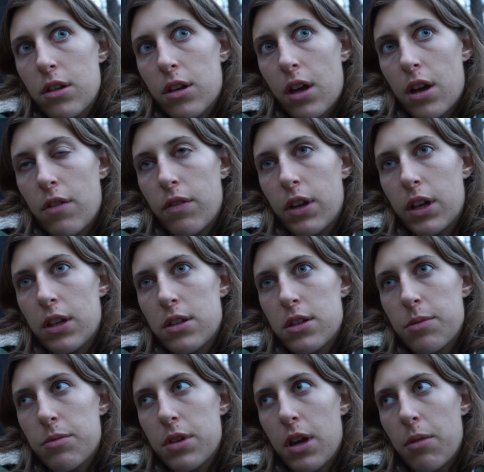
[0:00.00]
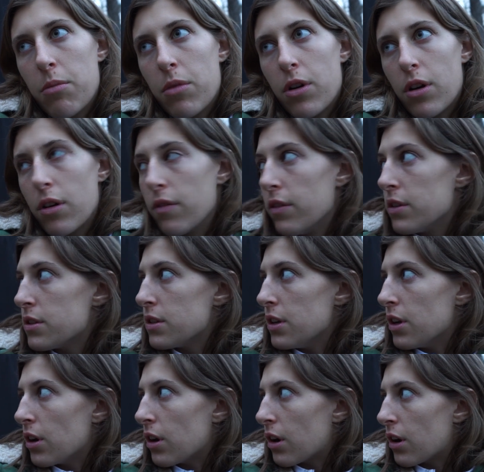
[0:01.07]
Kind of like in September of this
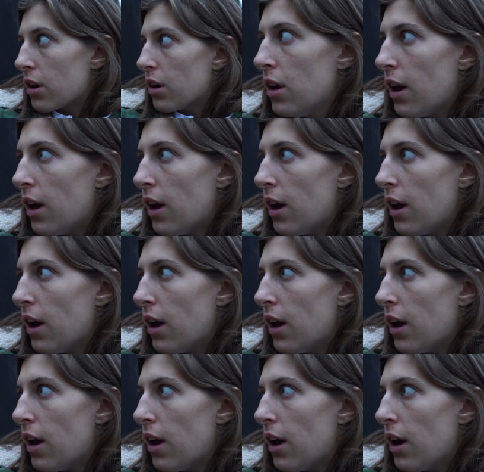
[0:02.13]
year,